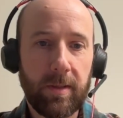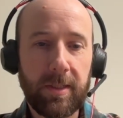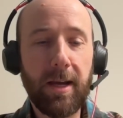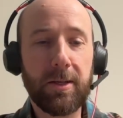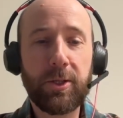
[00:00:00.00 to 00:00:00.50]

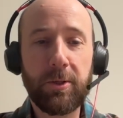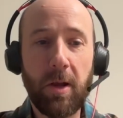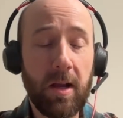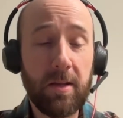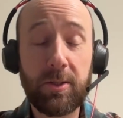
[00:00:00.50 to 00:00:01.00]
Yeah,
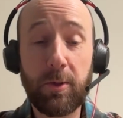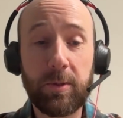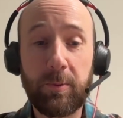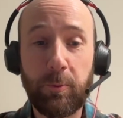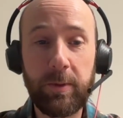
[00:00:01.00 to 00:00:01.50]
sure.
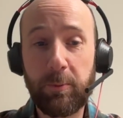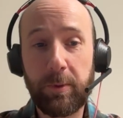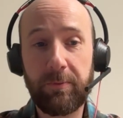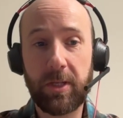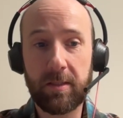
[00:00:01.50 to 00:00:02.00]
So
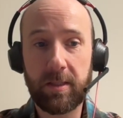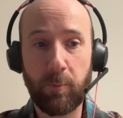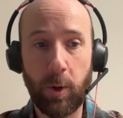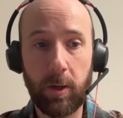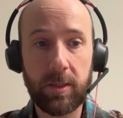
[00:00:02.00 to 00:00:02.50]
we've done
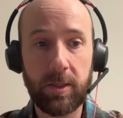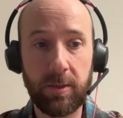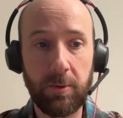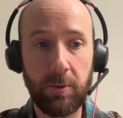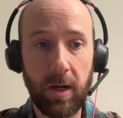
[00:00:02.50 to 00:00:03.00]
some work
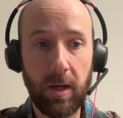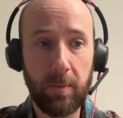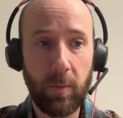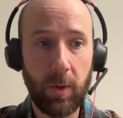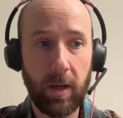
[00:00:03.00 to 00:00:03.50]
to